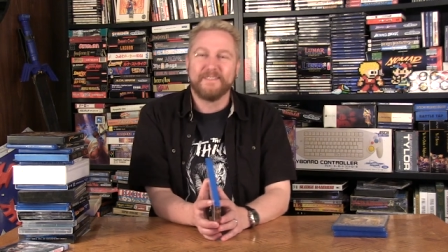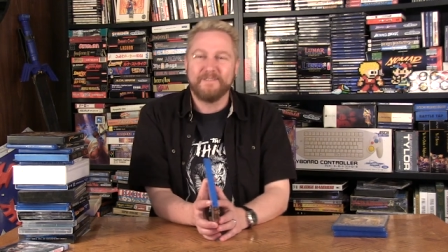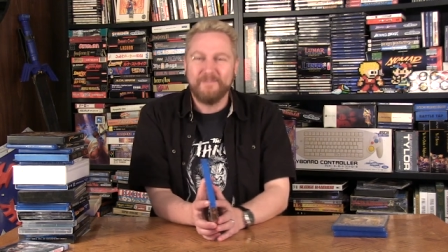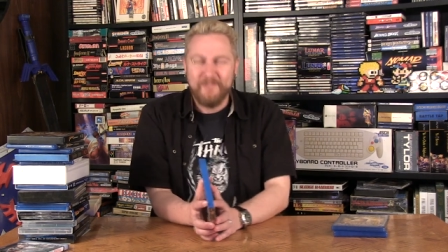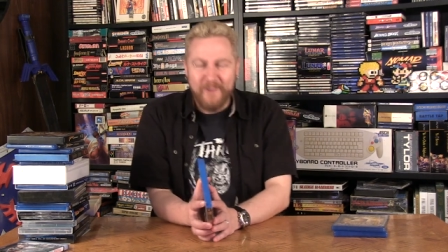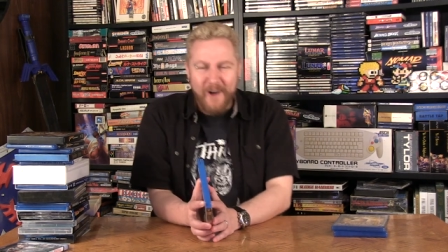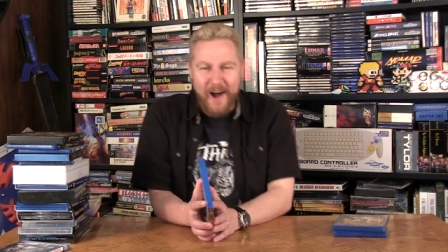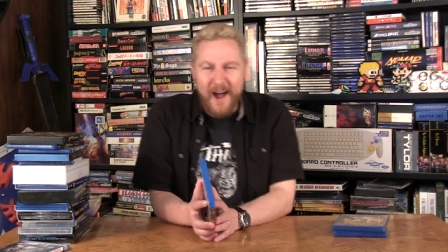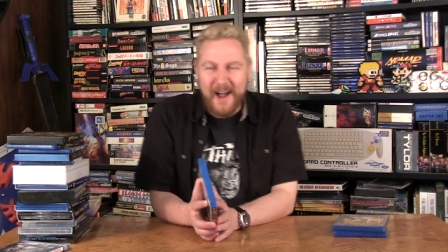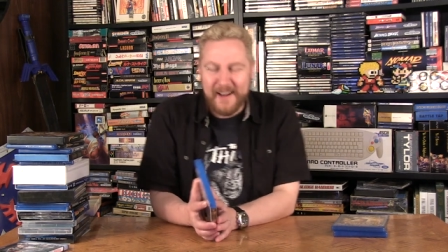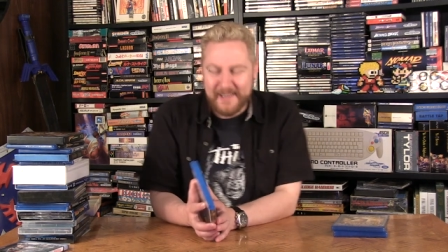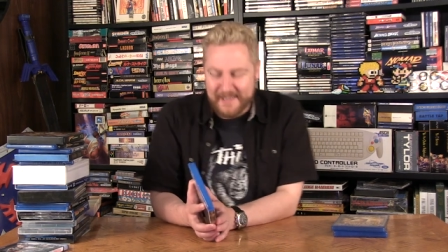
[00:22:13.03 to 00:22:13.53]

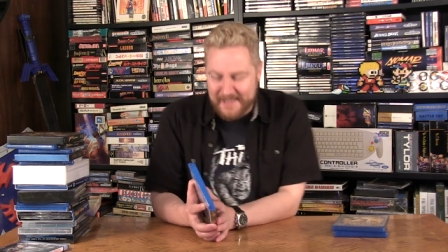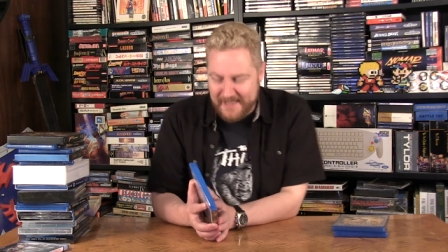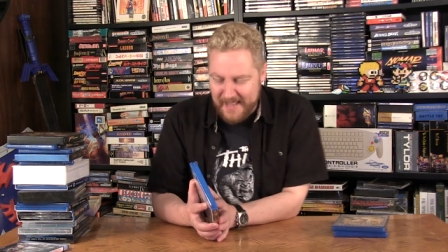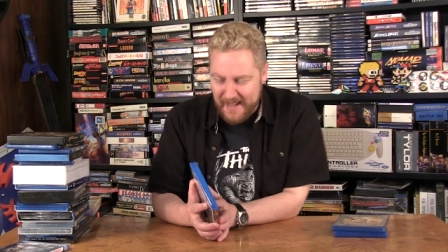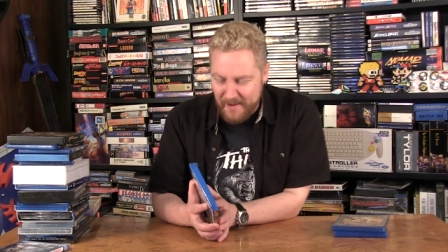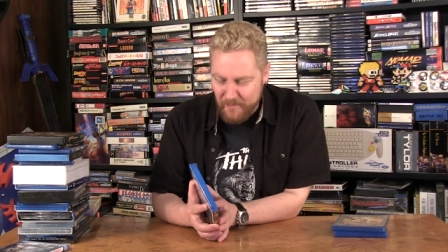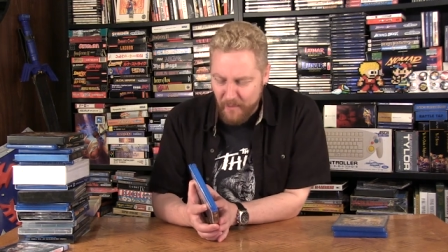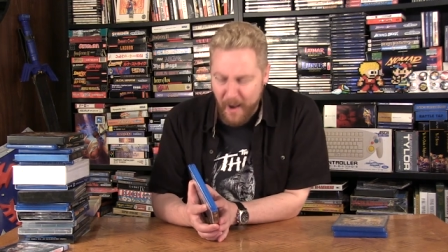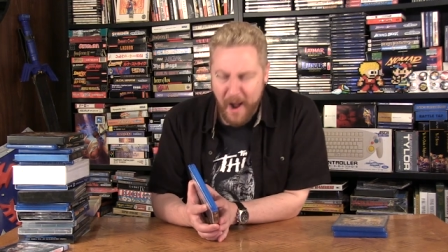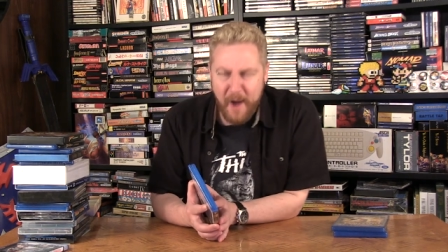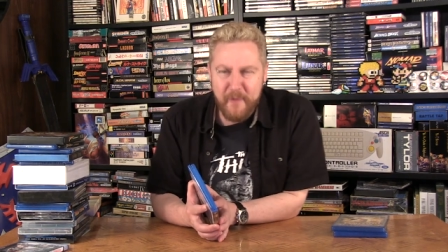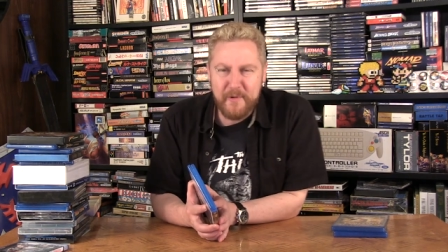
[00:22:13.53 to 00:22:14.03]
What? The,
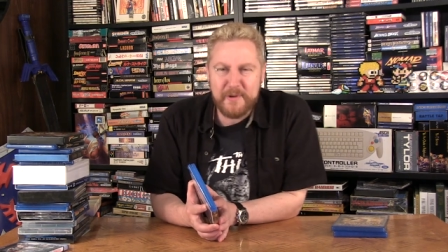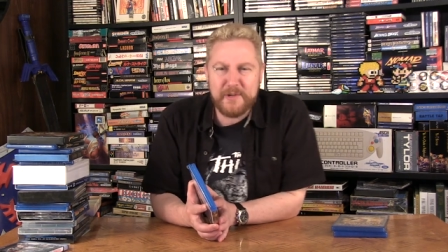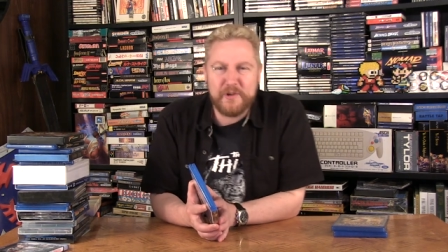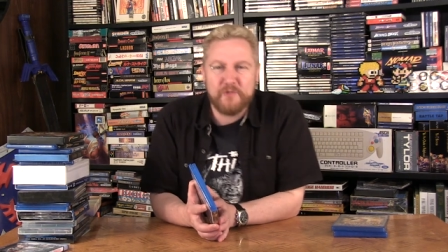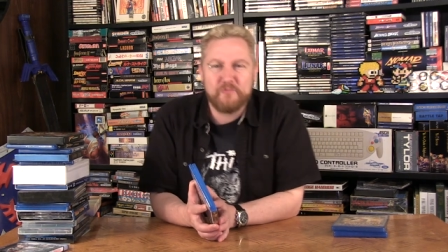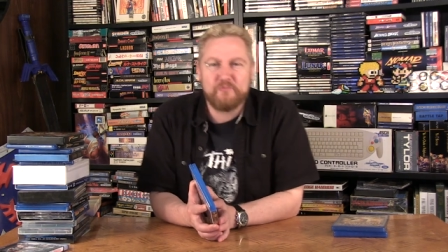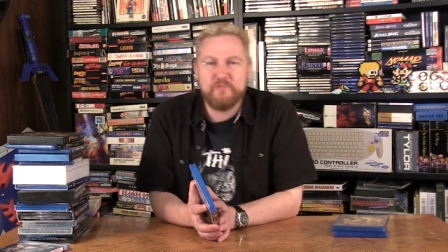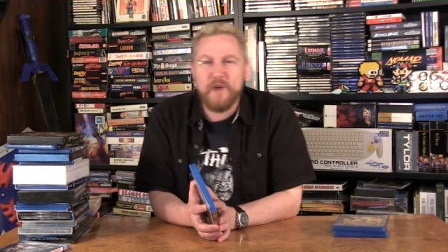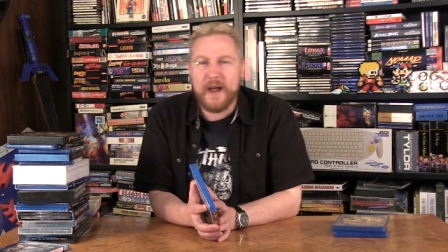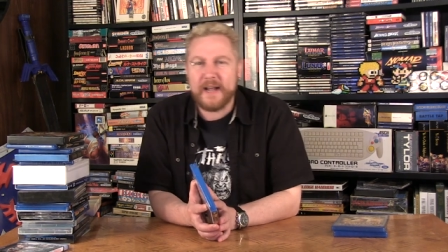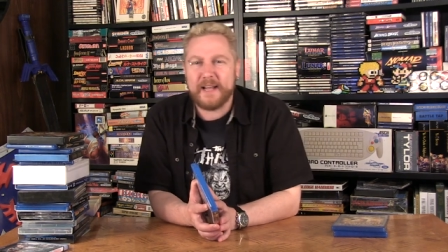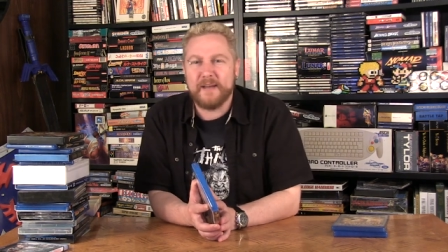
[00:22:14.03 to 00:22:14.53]
why would you
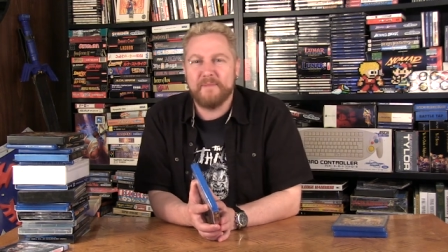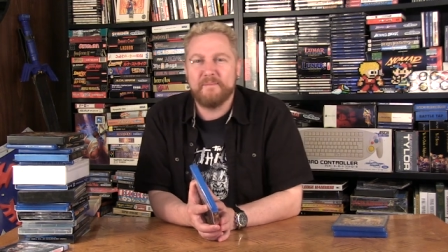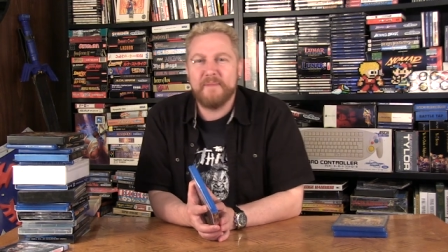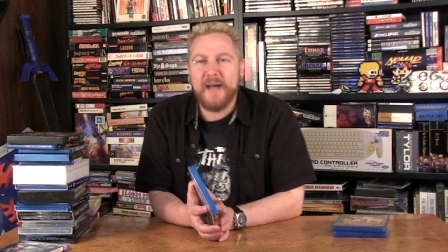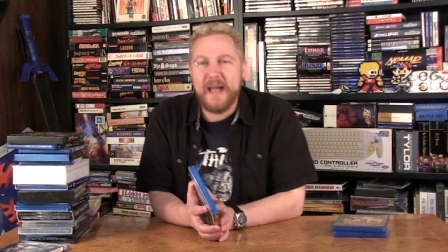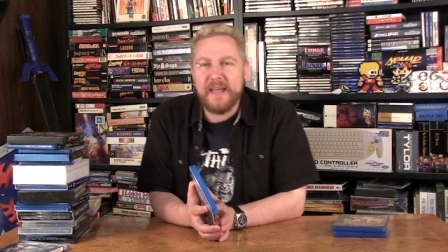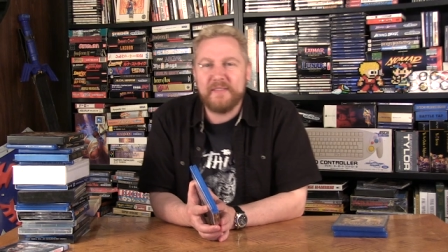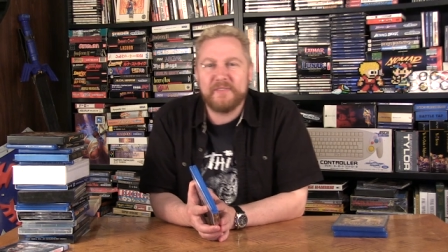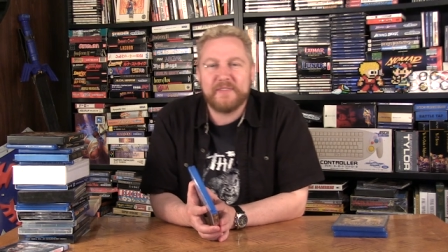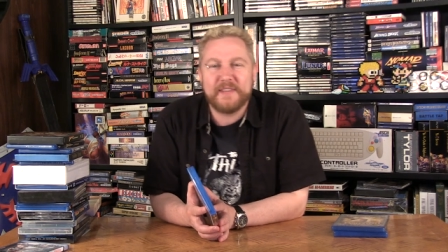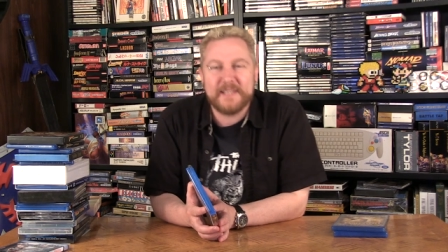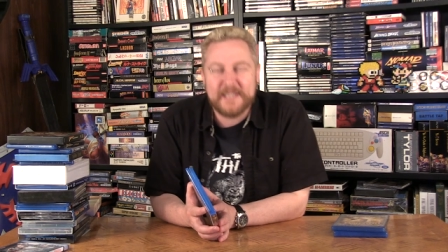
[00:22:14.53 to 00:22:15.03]

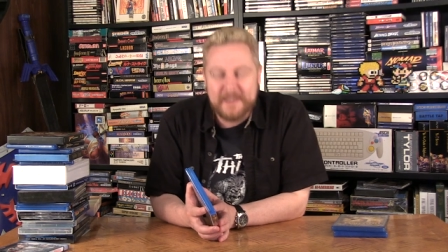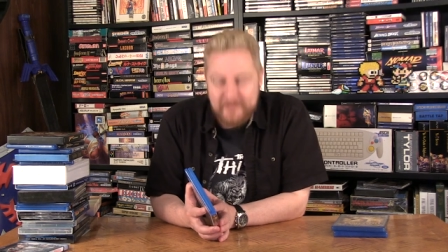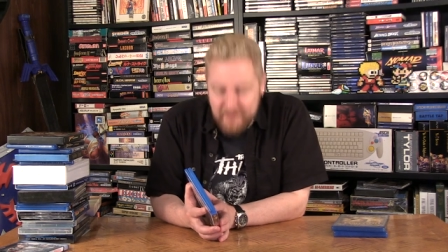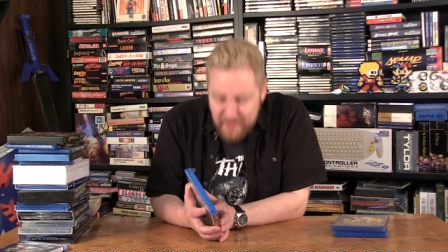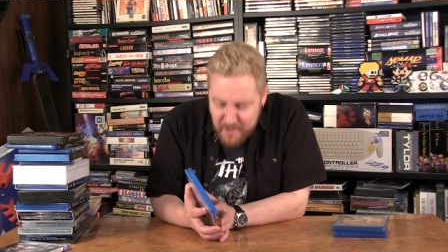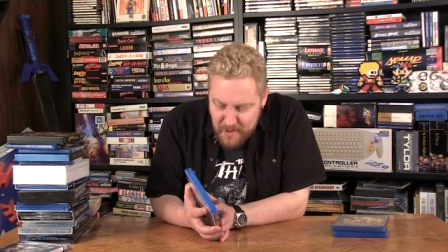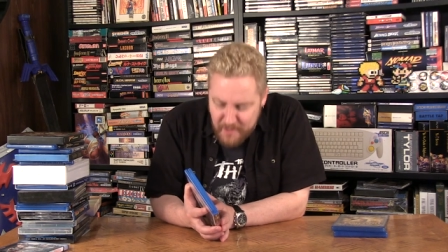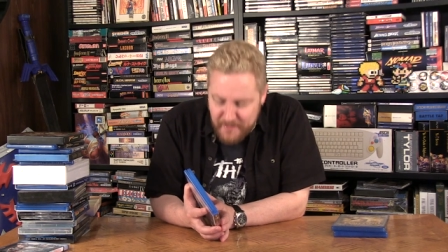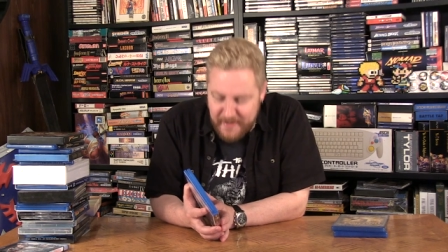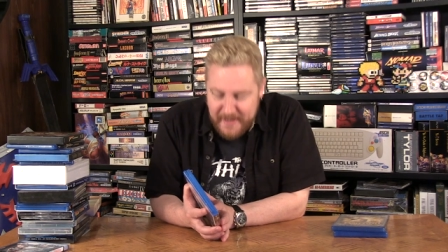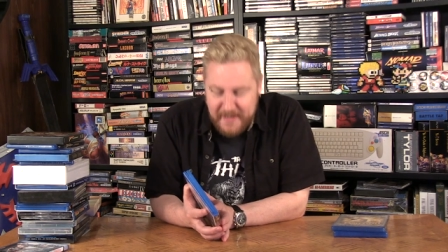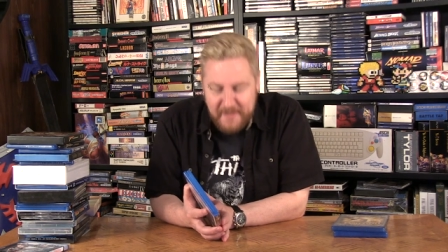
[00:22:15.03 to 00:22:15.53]
recommend this
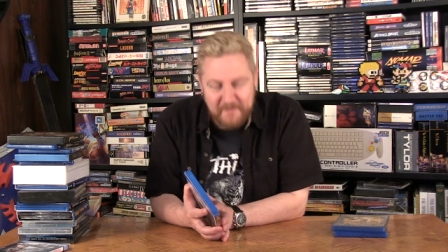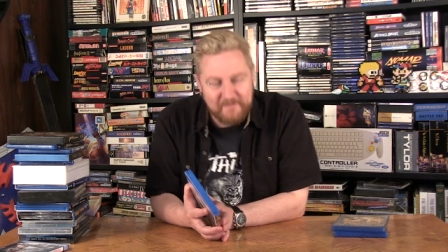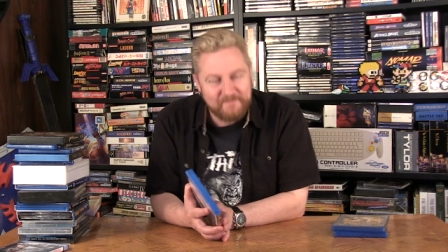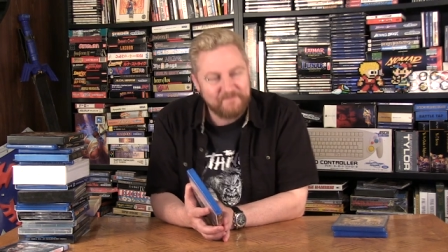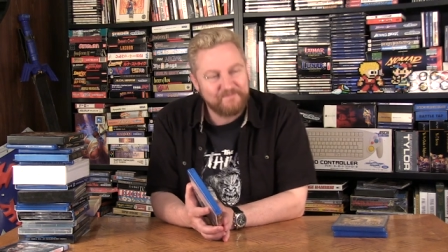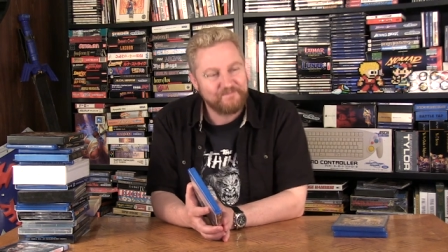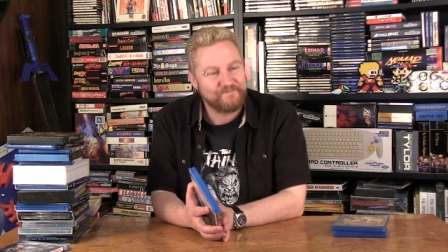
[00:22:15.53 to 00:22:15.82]
movie?"